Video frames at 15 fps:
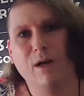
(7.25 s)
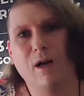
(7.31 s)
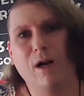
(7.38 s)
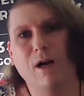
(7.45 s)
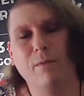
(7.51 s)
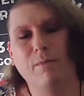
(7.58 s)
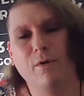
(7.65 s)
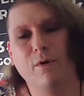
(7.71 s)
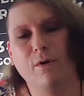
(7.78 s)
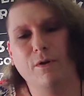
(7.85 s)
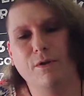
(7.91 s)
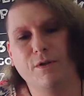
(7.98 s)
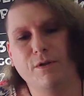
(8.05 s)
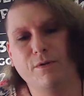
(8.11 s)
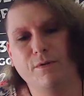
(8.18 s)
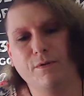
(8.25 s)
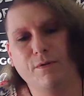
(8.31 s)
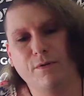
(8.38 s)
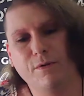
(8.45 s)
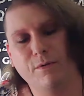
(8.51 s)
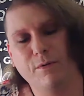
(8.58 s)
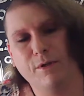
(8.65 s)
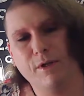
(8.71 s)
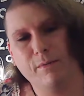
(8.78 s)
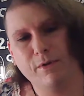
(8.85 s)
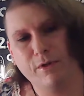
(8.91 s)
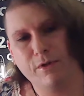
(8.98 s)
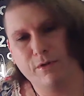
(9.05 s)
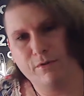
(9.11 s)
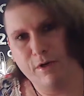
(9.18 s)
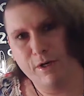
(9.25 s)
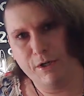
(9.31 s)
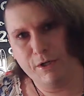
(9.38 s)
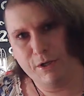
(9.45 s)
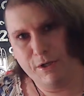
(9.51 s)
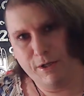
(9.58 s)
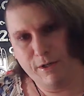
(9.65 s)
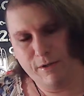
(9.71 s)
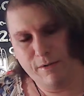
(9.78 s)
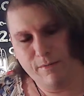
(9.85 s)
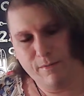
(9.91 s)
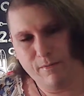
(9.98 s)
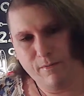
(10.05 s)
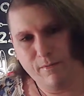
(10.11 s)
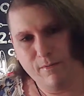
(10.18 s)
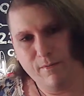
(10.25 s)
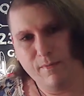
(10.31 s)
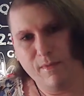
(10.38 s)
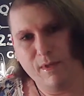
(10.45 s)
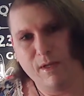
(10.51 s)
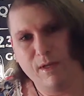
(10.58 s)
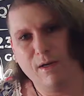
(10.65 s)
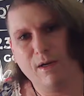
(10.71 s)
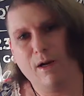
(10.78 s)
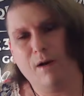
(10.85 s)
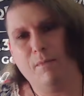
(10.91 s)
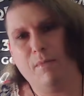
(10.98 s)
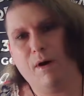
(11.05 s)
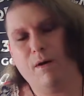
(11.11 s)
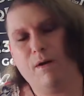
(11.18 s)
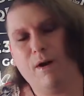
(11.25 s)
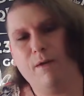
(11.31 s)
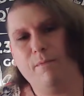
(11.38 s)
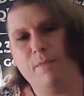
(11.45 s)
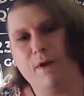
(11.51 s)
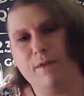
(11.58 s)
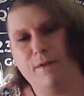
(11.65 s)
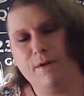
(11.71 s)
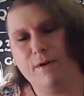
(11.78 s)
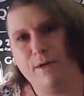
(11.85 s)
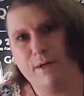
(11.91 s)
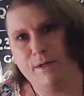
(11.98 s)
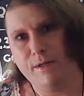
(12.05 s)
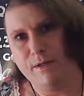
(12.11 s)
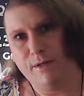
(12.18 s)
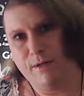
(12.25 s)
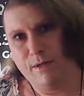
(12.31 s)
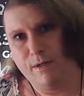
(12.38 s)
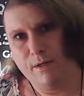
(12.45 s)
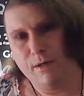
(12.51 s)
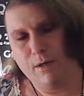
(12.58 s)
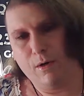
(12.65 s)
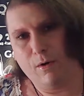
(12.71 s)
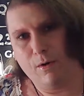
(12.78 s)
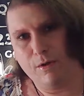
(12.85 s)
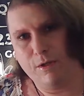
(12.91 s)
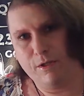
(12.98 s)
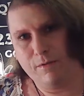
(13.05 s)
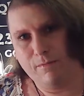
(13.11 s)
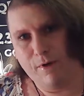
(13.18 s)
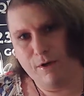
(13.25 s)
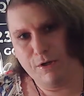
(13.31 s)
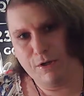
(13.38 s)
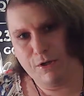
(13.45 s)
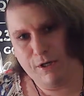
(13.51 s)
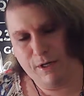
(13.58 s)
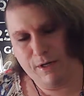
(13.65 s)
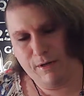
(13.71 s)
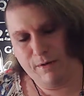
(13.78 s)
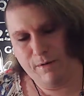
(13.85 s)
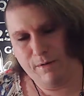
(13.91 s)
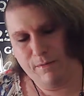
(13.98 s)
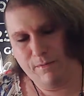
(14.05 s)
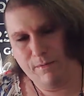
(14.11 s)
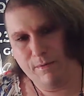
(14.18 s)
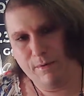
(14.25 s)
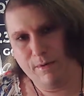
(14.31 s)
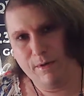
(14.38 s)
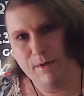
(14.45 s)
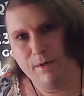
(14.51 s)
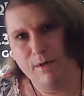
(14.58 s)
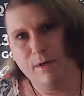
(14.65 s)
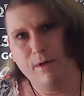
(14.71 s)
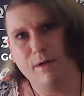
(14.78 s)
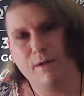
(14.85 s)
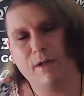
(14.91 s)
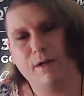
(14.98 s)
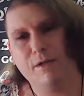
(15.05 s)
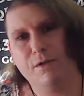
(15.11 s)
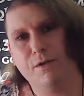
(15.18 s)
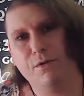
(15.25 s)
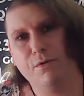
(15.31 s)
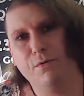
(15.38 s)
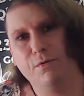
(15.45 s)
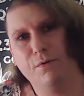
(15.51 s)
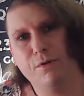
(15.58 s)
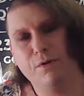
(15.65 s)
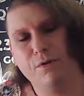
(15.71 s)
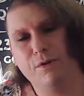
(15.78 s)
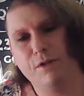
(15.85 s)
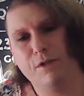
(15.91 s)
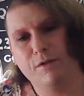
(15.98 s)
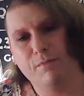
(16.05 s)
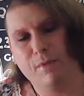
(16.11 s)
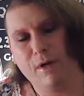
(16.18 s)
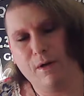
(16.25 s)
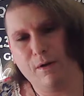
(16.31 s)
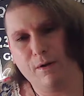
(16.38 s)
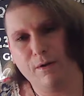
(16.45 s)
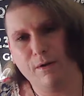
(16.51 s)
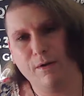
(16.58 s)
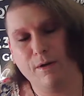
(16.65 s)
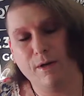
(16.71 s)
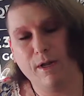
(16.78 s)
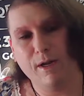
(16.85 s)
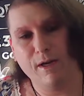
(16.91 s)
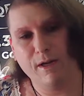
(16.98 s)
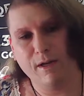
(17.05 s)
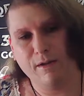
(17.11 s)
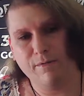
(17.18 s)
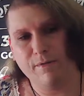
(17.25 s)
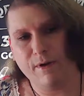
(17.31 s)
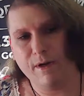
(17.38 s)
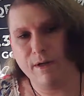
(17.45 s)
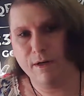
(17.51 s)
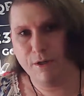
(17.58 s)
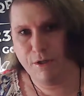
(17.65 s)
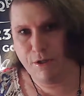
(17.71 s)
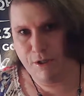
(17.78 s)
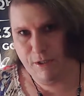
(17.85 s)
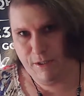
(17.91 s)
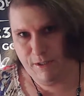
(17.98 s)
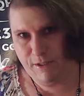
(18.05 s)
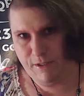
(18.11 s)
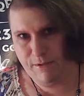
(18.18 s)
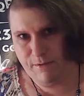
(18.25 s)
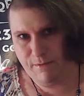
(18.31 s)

I'm going to do a demonstration about a method called smudging that is used to dispel negative energies.